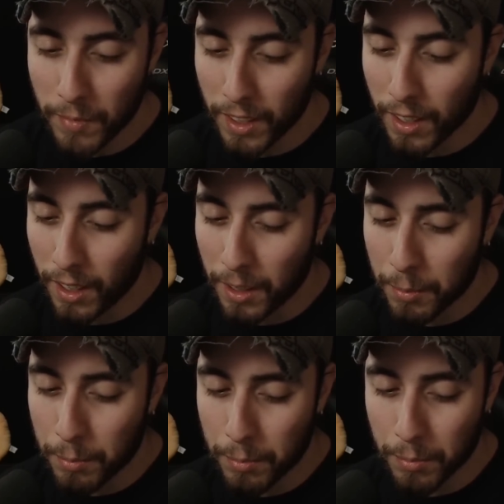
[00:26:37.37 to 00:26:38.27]

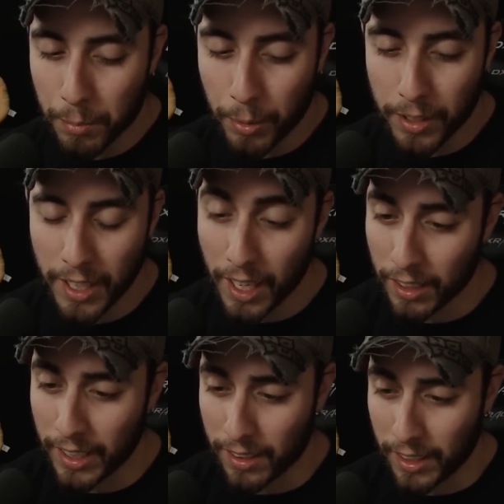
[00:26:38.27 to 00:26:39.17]
But yeah,
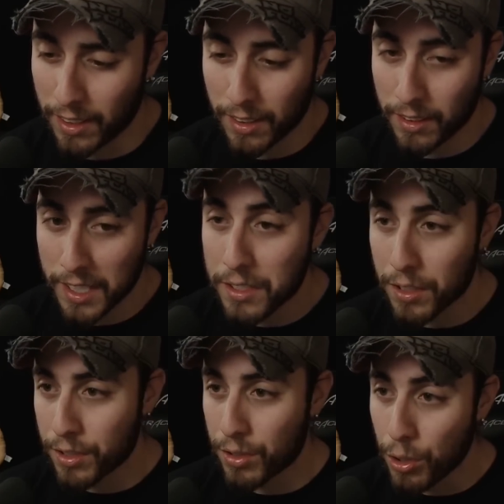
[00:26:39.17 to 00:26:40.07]
like kids
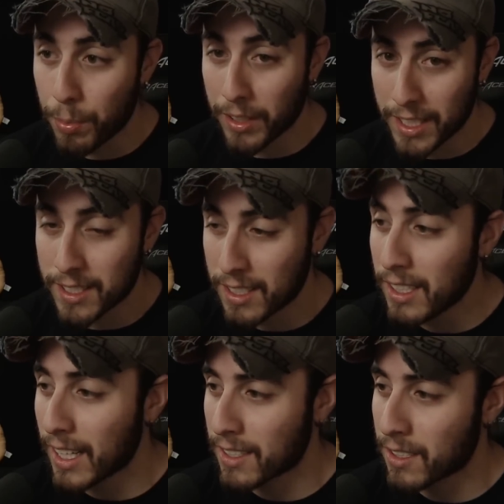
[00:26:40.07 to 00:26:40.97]
aren't stupid. They see
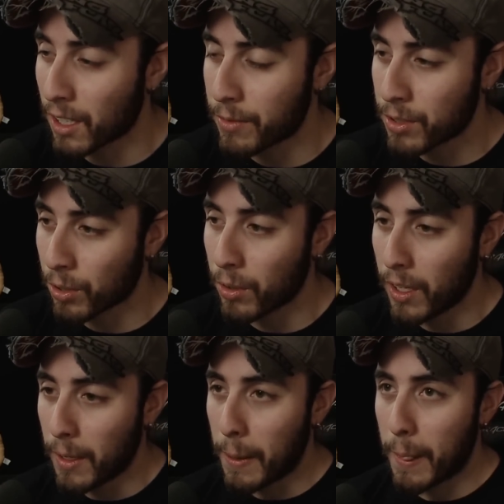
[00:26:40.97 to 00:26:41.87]
that stuff. So
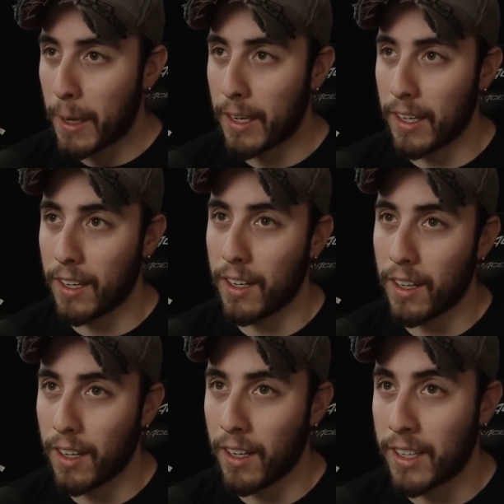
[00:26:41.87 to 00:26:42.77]

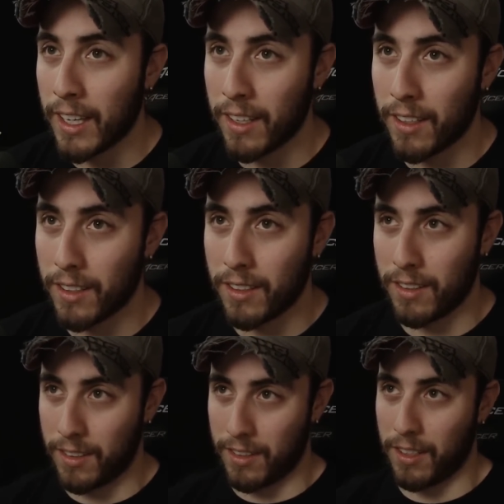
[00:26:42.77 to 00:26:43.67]
again,
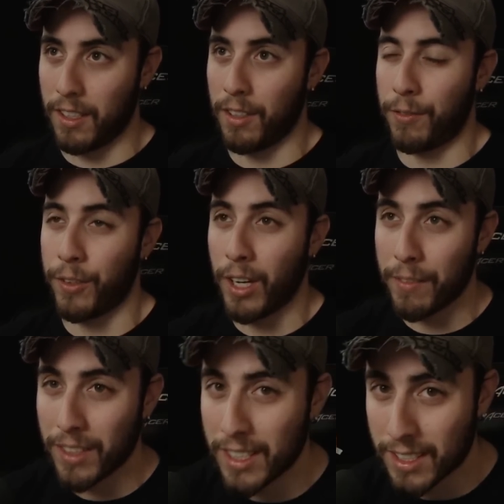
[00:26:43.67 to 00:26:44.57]
if you're
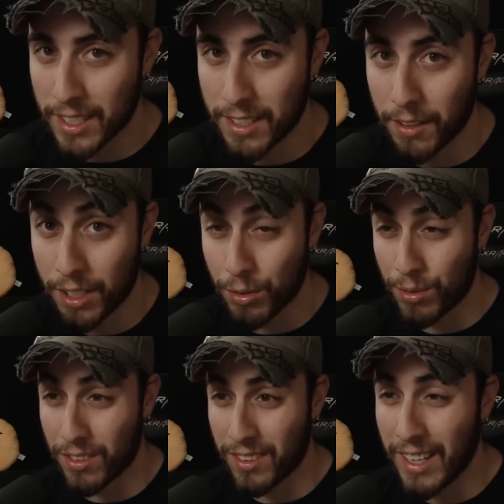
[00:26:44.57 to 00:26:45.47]
having these kinds of
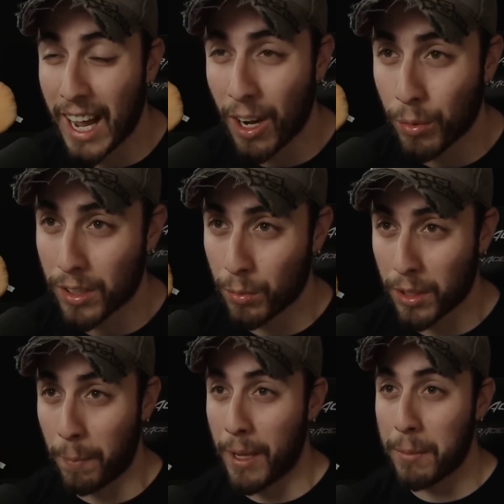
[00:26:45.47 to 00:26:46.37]
issues now with
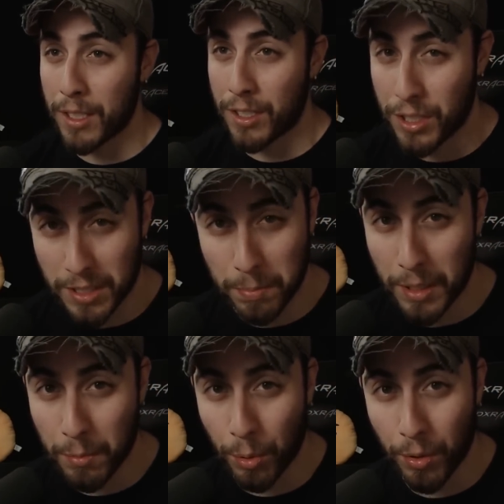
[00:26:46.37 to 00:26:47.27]
the baby just
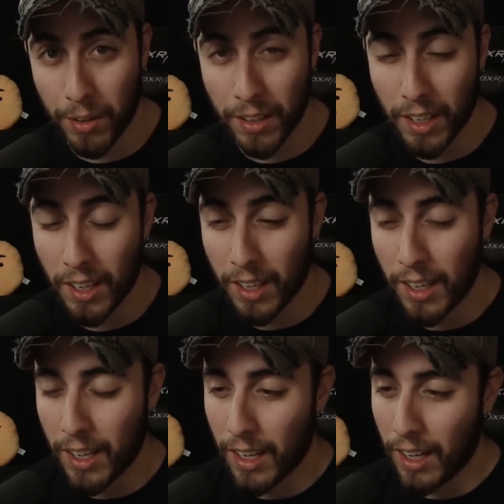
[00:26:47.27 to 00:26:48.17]
being born,
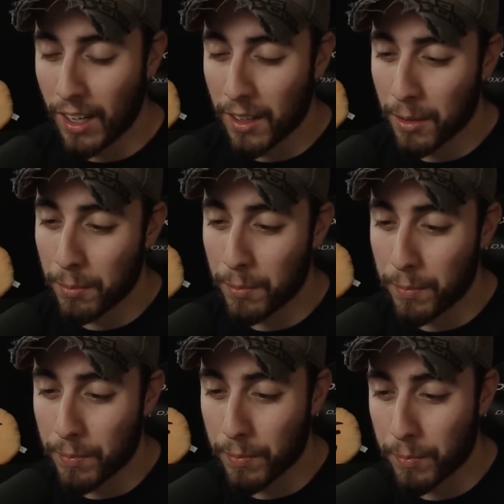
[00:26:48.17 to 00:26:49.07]

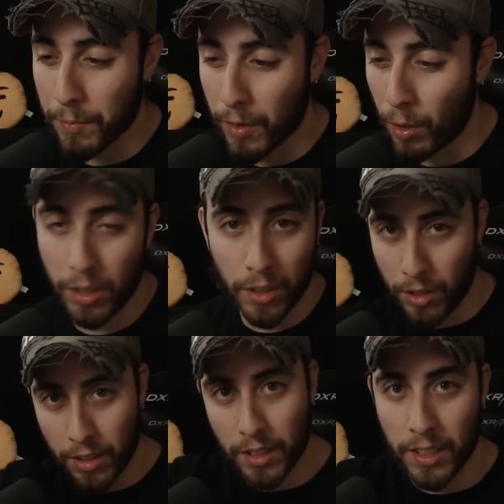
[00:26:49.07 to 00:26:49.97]
or
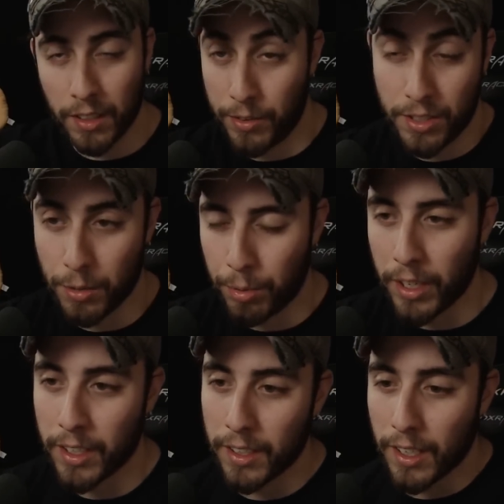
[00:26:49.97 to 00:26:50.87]
again, if you're still
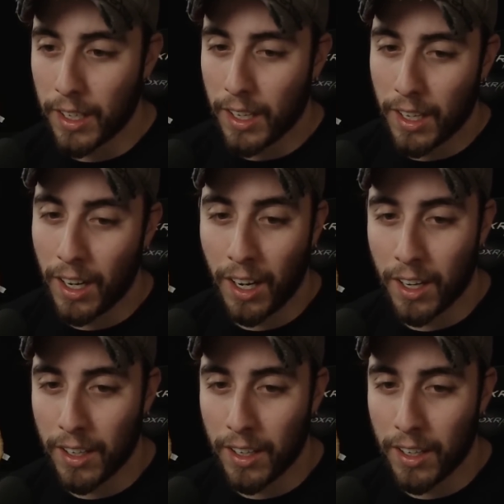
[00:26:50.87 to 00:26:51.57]
pregnant, uh,